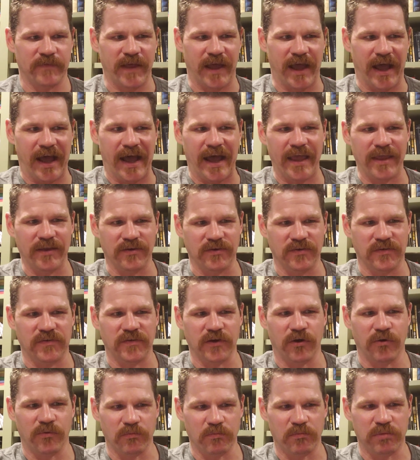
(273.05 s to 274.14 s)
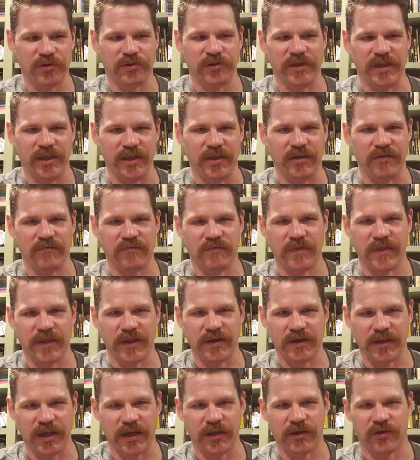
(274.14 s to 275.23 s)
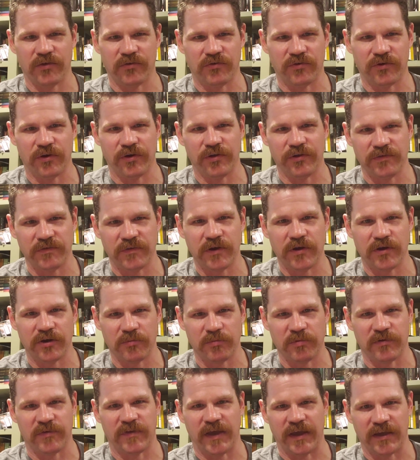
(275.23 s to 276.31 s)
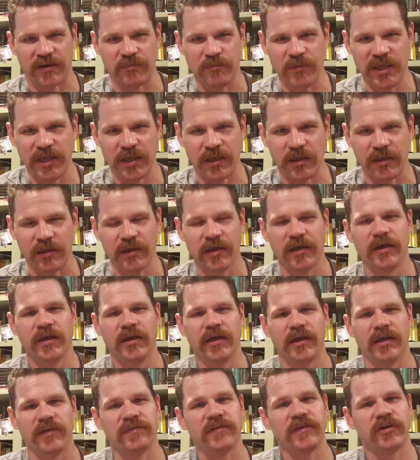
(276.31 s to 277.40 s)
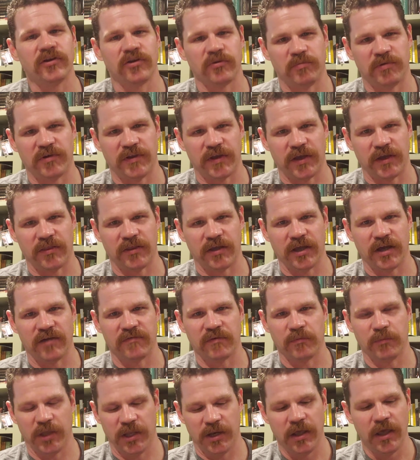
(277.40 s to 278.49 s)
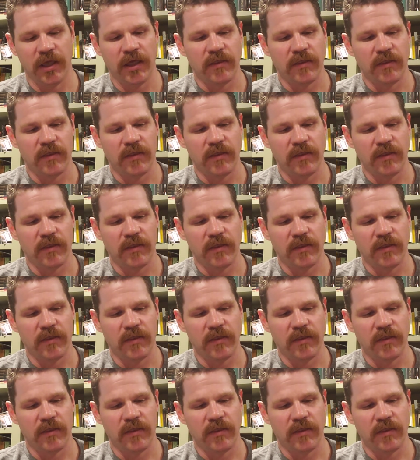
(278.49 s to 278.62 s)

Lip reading: I don't believe that gun control is here to protect me. It's here to protect the government.